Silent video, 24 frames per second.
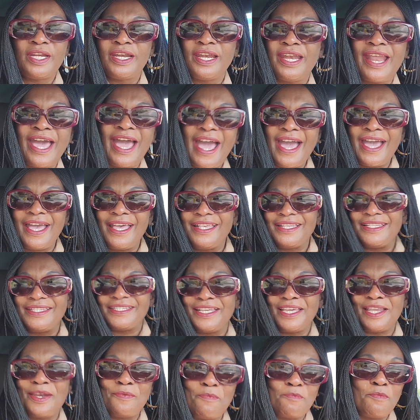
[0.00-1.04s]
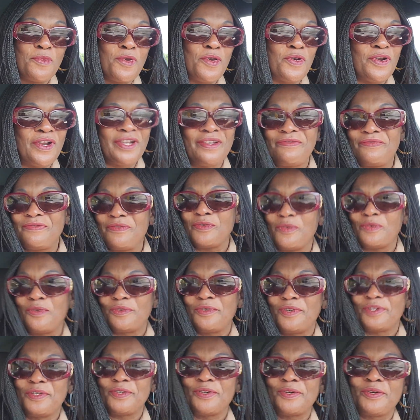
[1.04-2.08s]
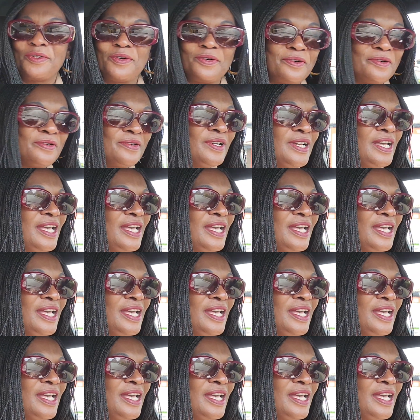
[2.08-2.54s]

nice and beautiful, you know.